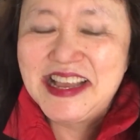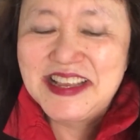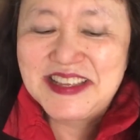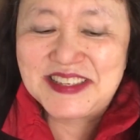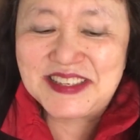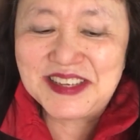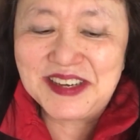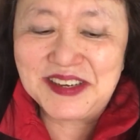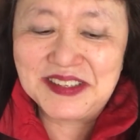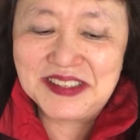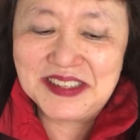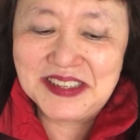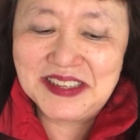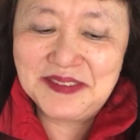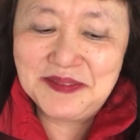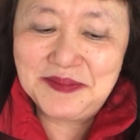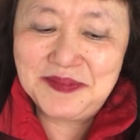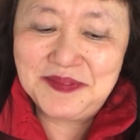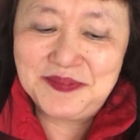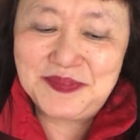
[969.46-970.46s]
So
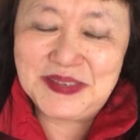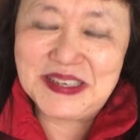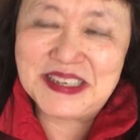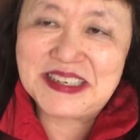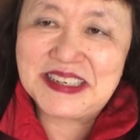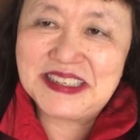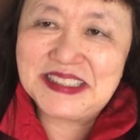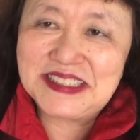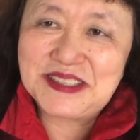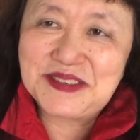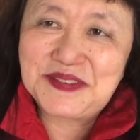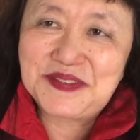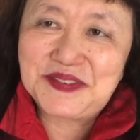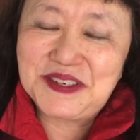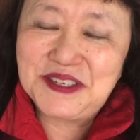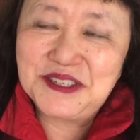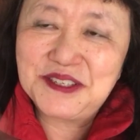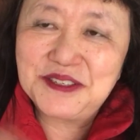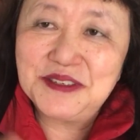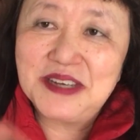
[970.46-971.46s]
because the
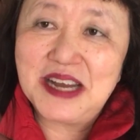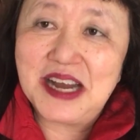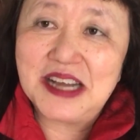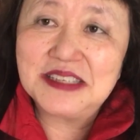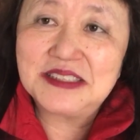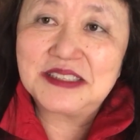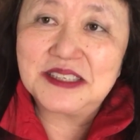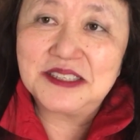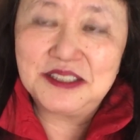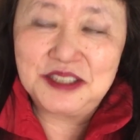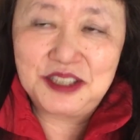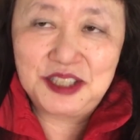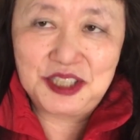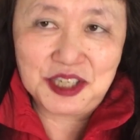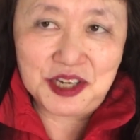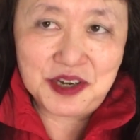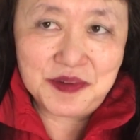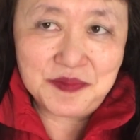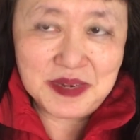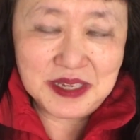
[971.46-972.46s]
first two concerts
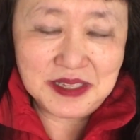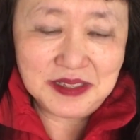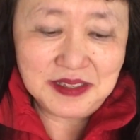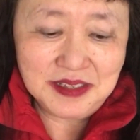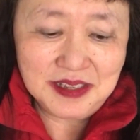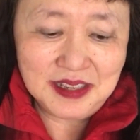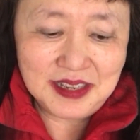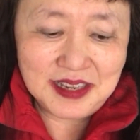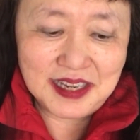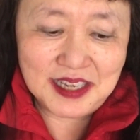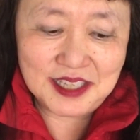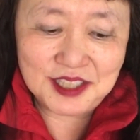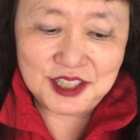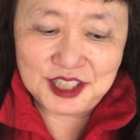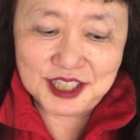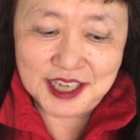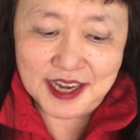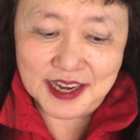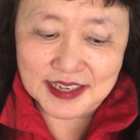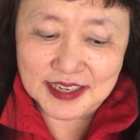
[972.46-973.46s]
German and
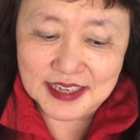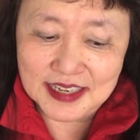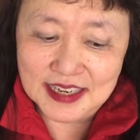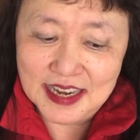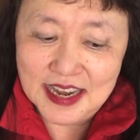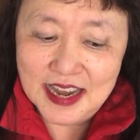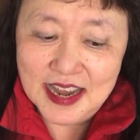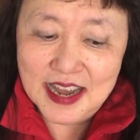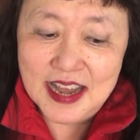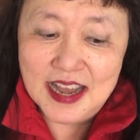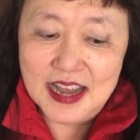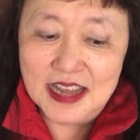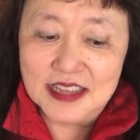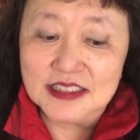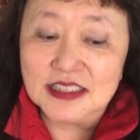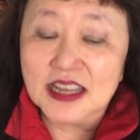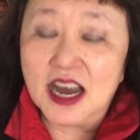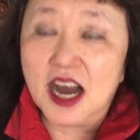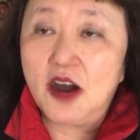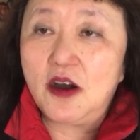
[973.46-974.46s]
Czech,
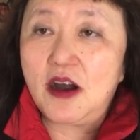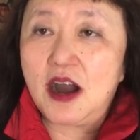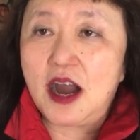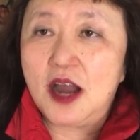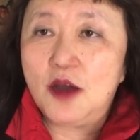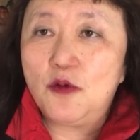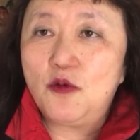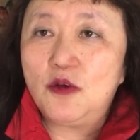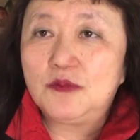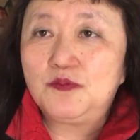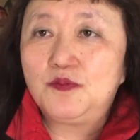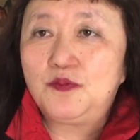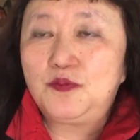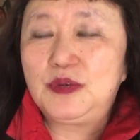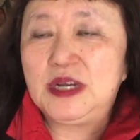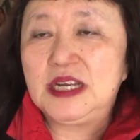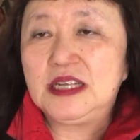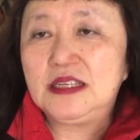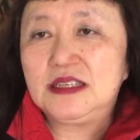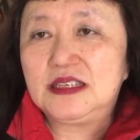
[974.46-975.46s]
now I would
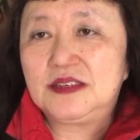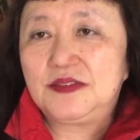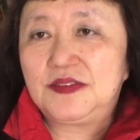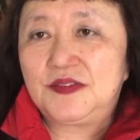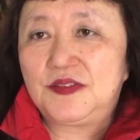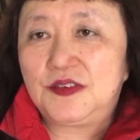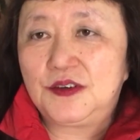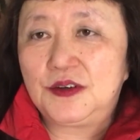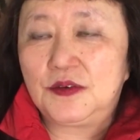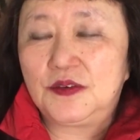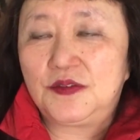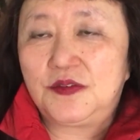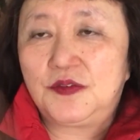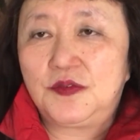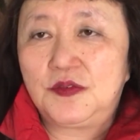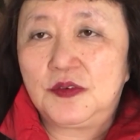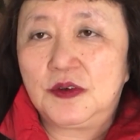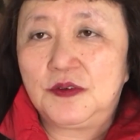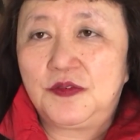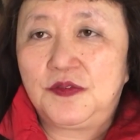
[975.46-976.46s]
bring the
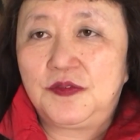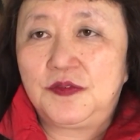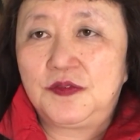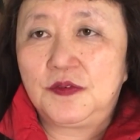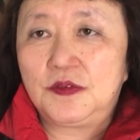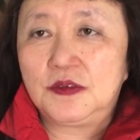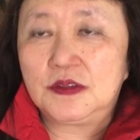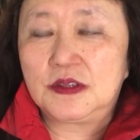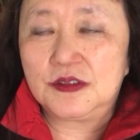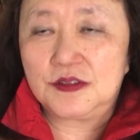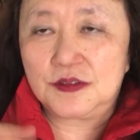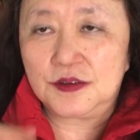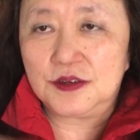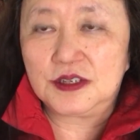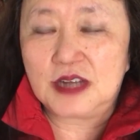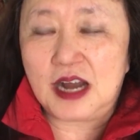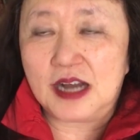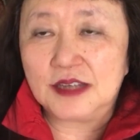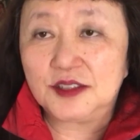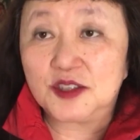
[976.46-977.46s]

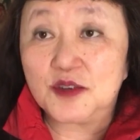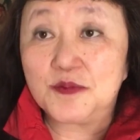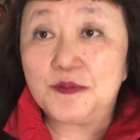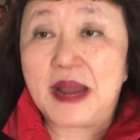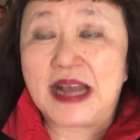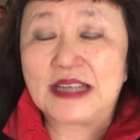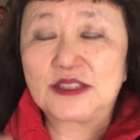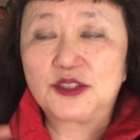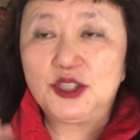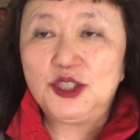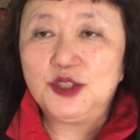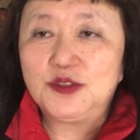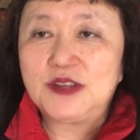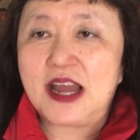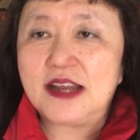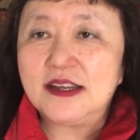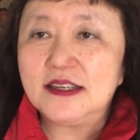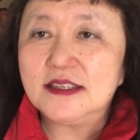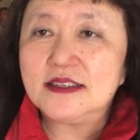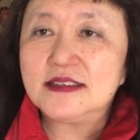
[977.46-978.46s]
third concert back to
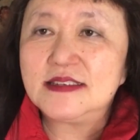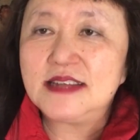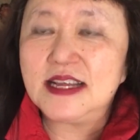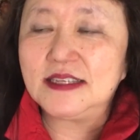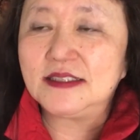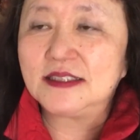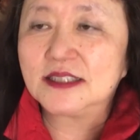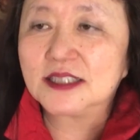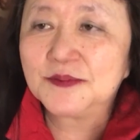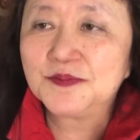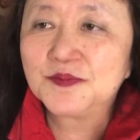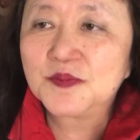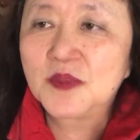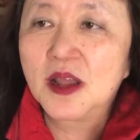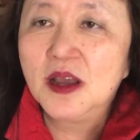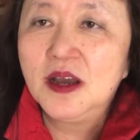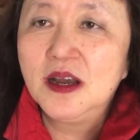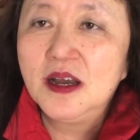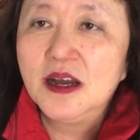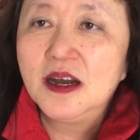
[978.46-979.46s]
United States.
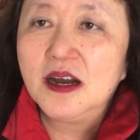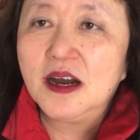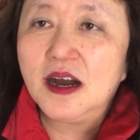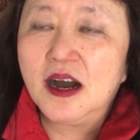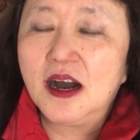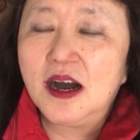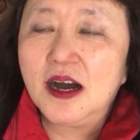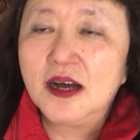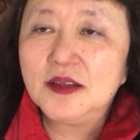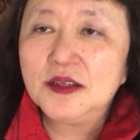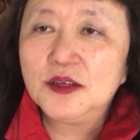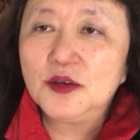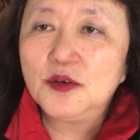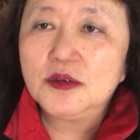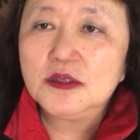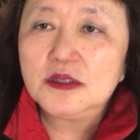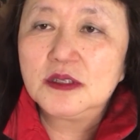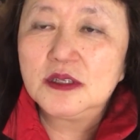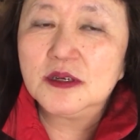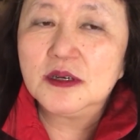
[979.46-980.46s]

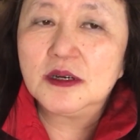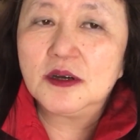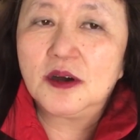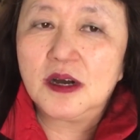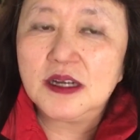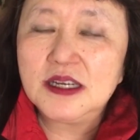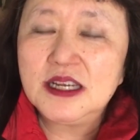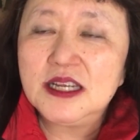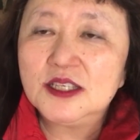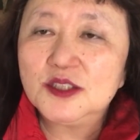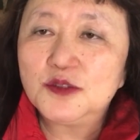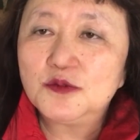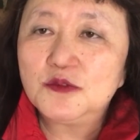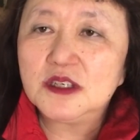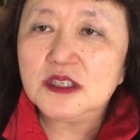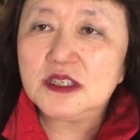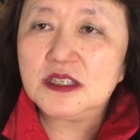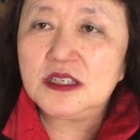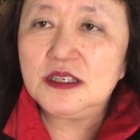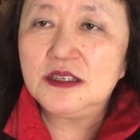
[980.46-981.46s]
The audience
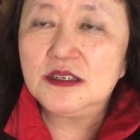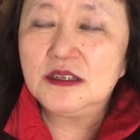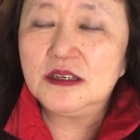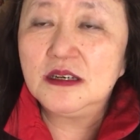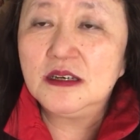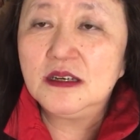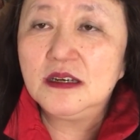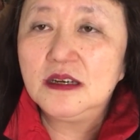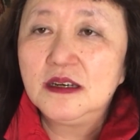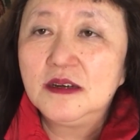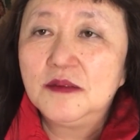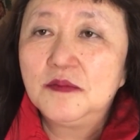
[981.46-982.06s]
will hear